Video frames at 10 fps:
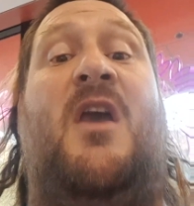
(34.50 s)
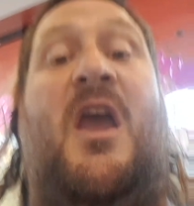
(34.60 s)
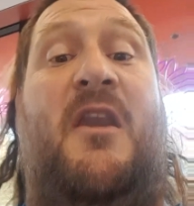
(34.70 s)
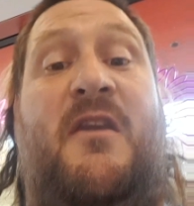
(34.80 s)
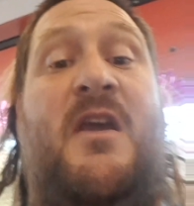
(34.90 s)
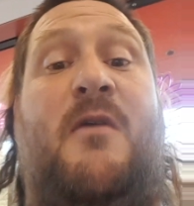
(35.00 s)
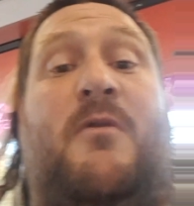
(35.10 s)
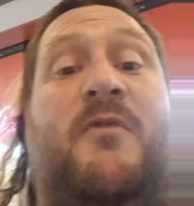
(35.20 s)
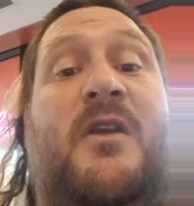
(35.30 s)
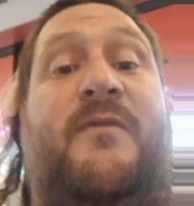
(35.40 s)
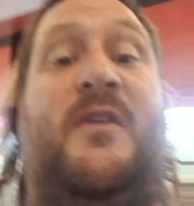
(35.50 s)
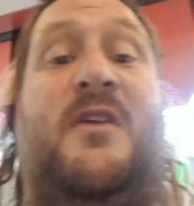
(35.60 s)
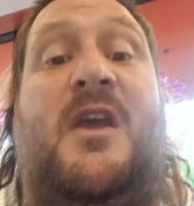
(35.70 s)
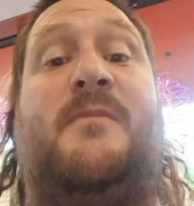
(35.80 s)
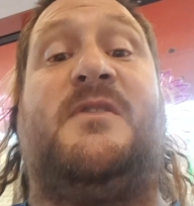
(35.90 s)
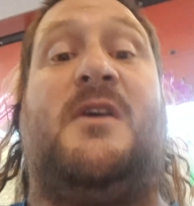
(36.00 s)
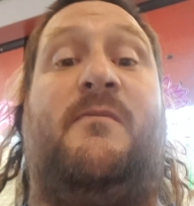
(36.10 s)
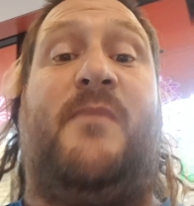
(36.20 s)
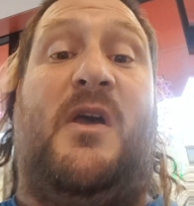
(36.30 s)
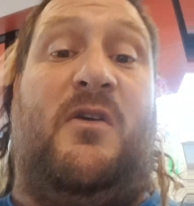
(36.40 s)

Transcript: And now we're ready for the games to come back.